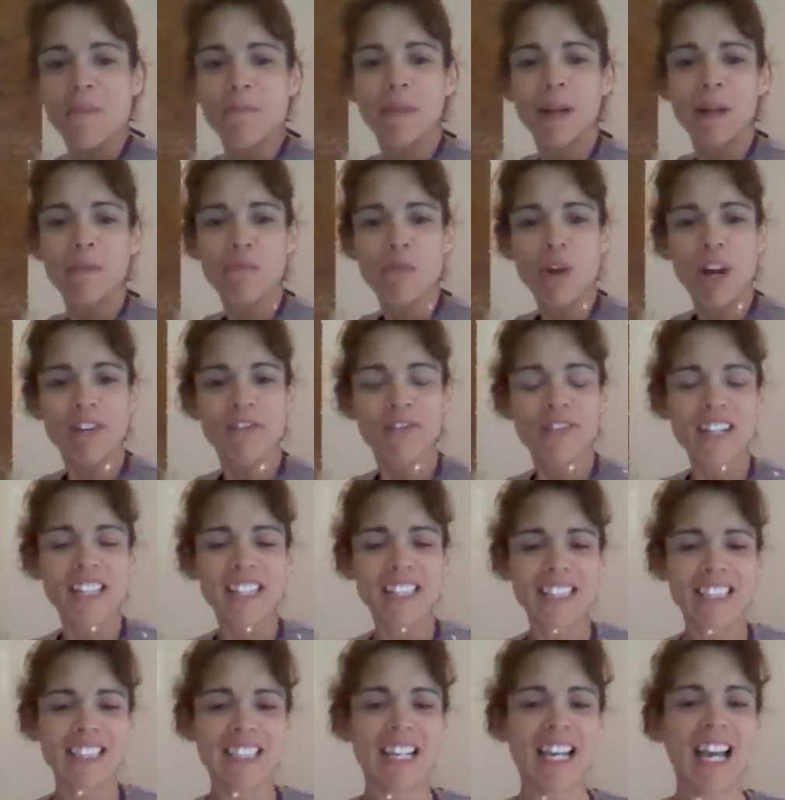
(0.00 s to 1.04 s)

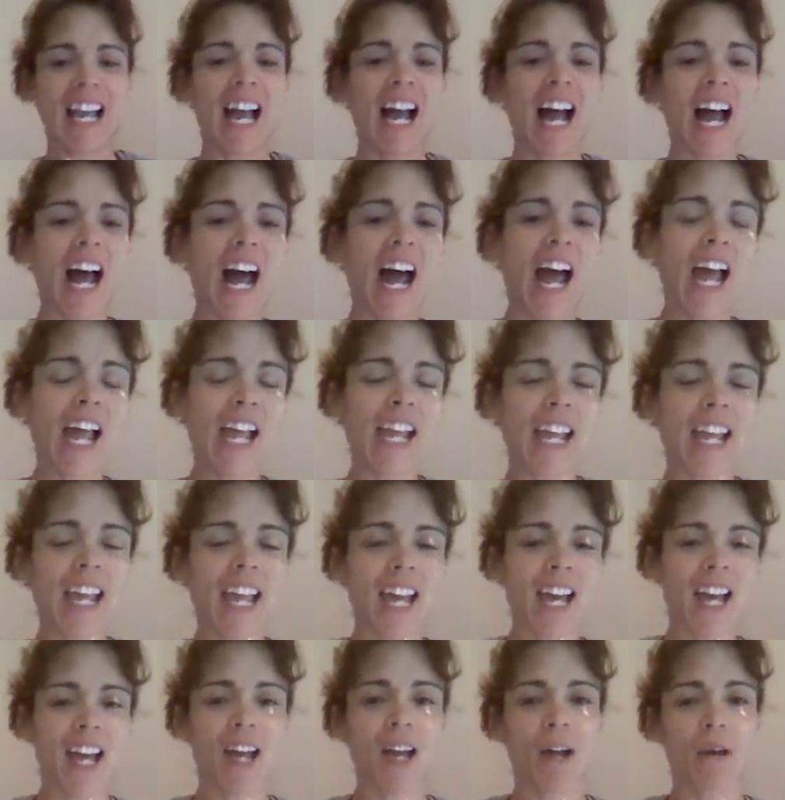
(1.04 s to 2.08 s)
breakfast. I
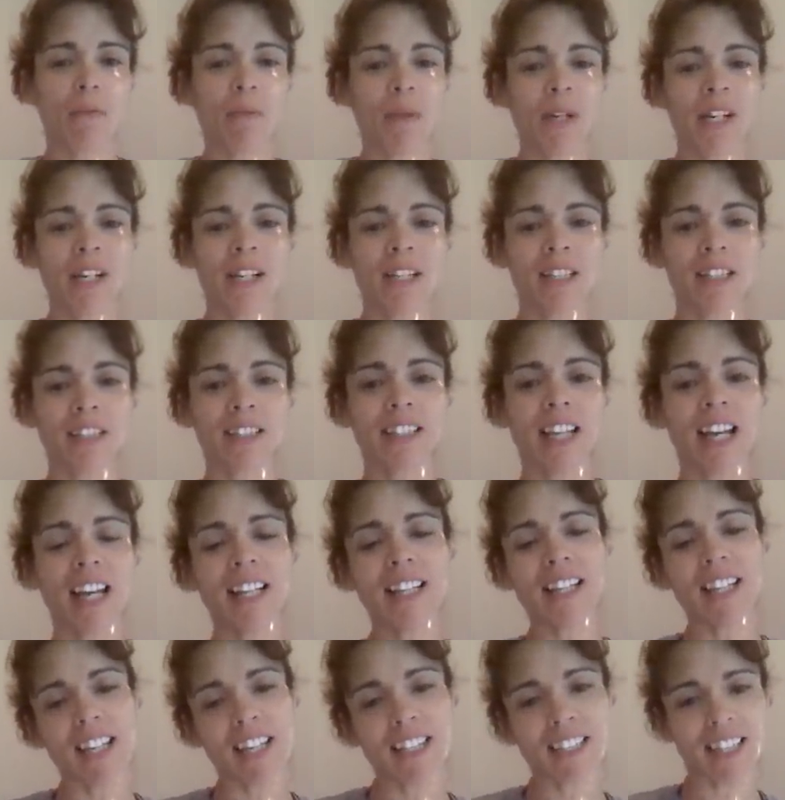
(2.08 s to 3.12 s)
am
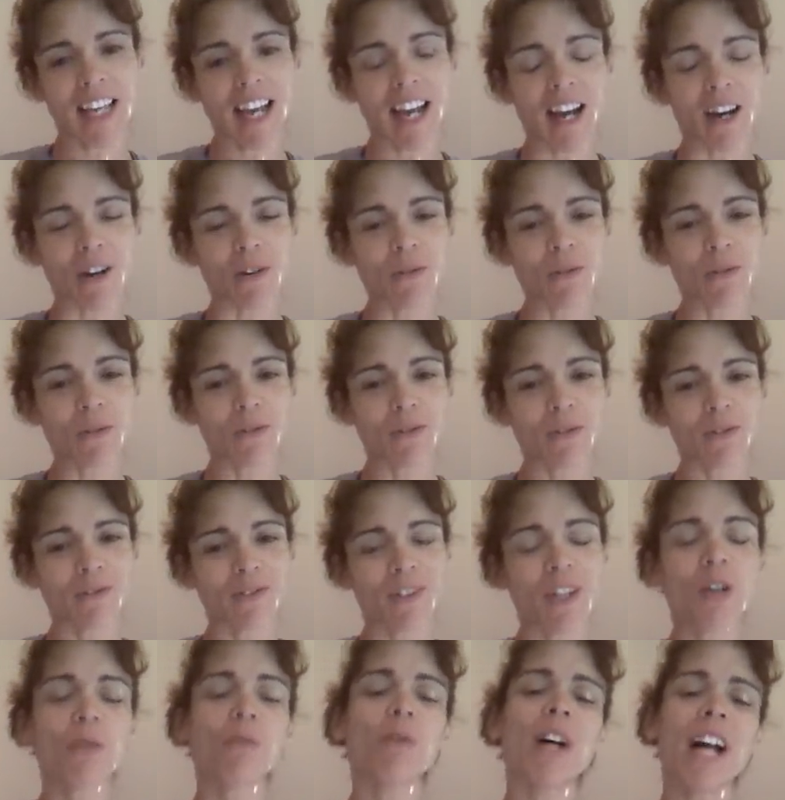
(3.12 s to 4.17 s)
10 days out.
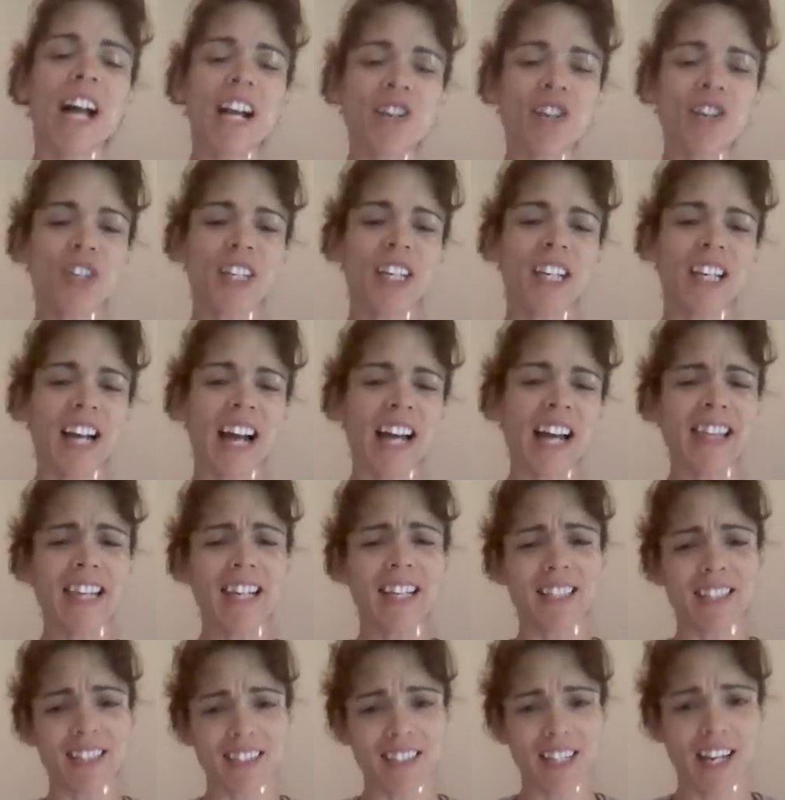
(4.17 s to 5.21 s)
Well, actually, I
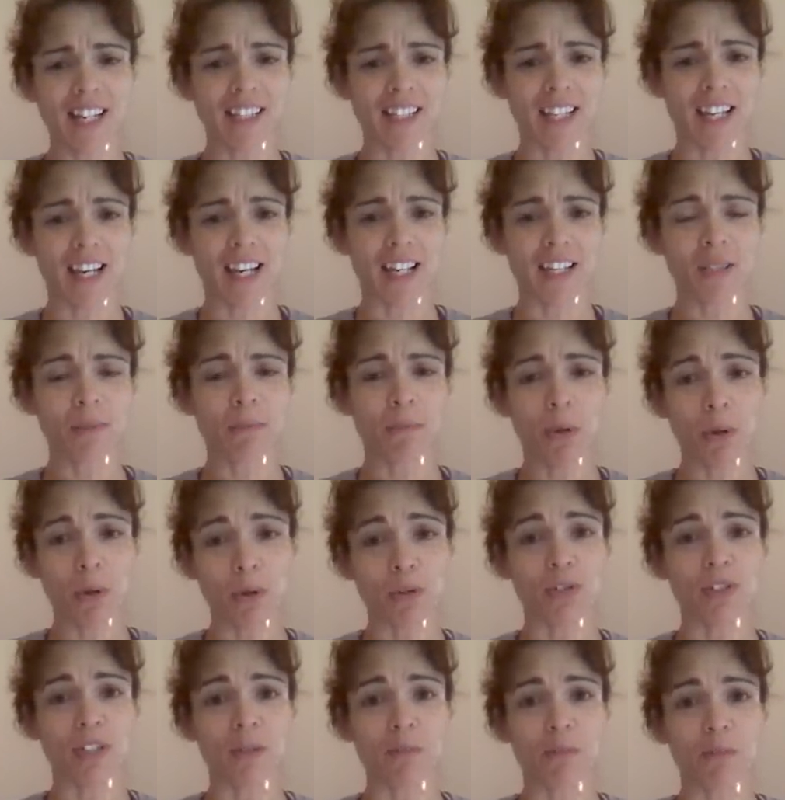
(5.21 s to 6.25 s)
think it's 9 days
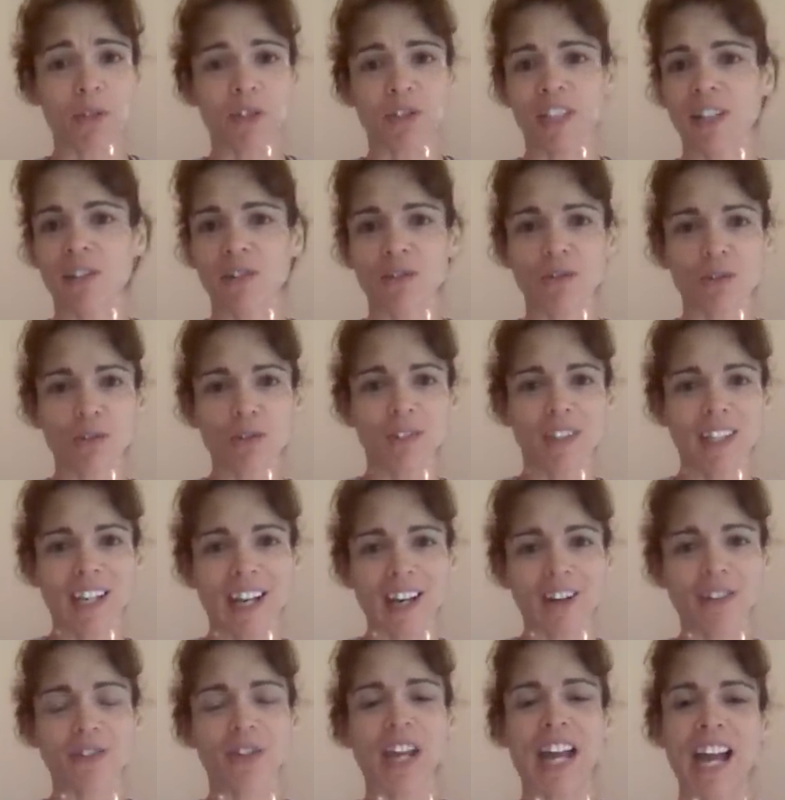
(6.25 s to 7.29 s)
personally because I don't
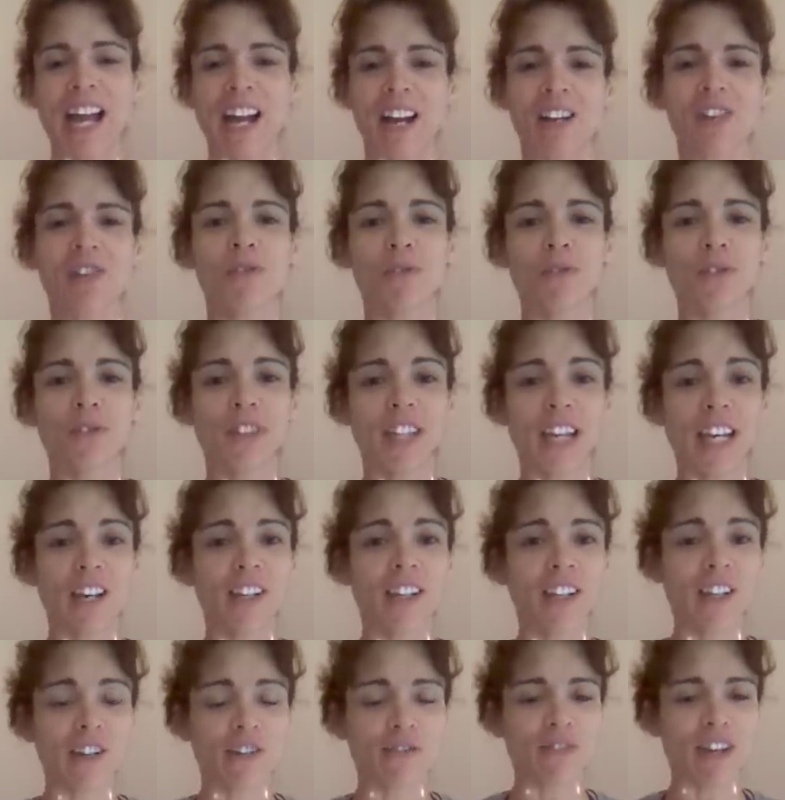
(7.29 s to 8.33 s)
count the actual day
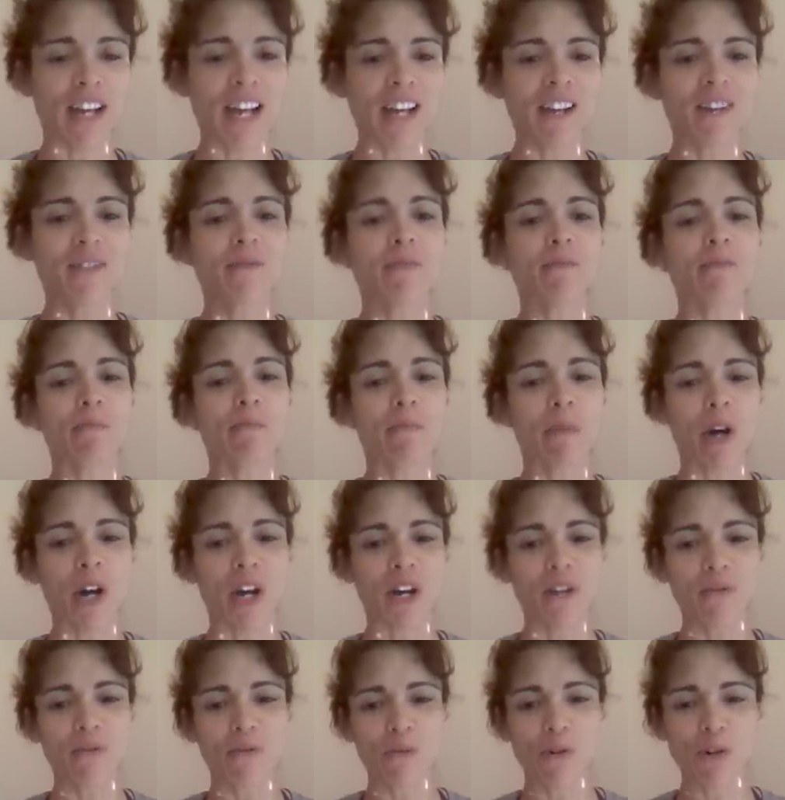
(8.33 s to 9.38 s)
of the event,
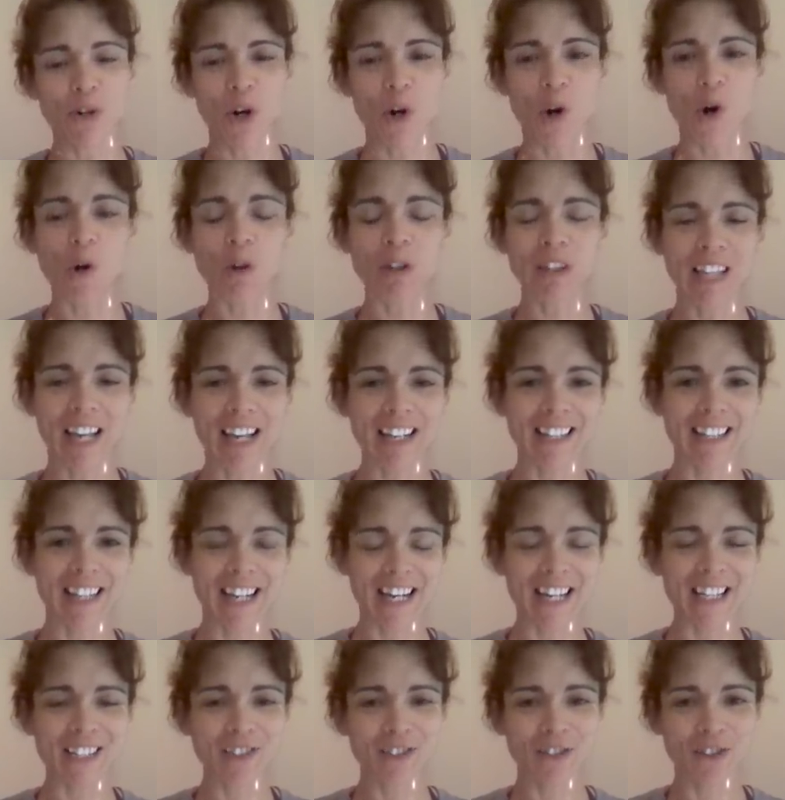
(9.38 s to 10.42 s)
but we'll go 10
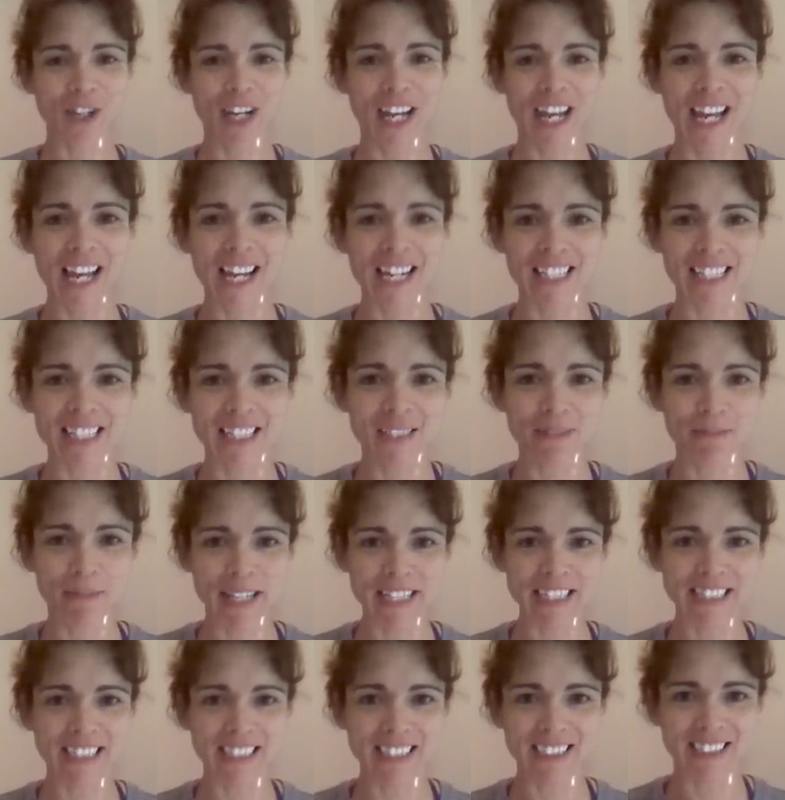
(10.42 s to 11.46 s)
days. Today is
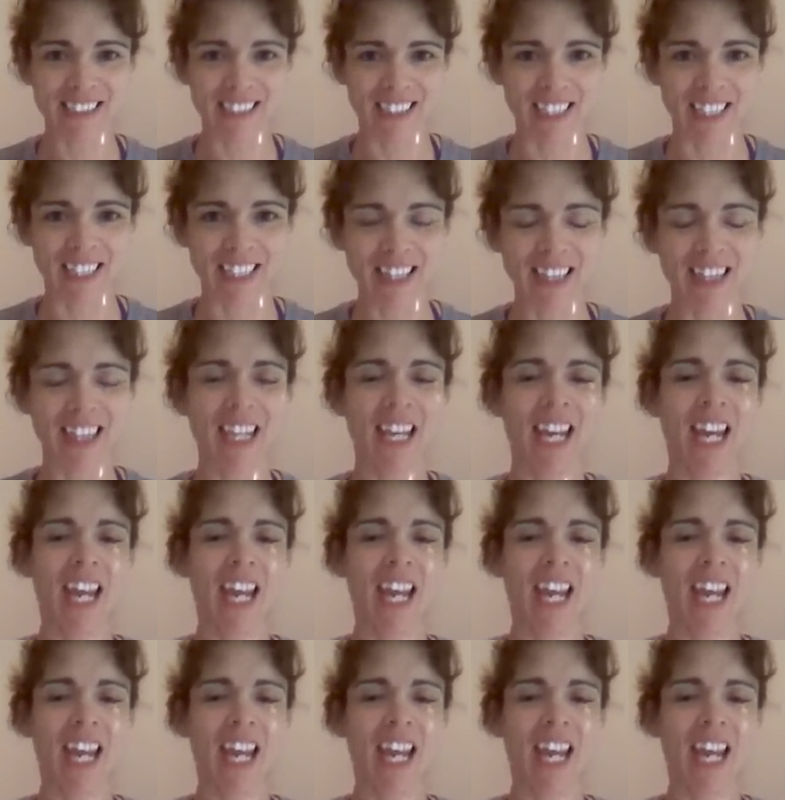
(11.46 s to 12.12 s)
May 16th,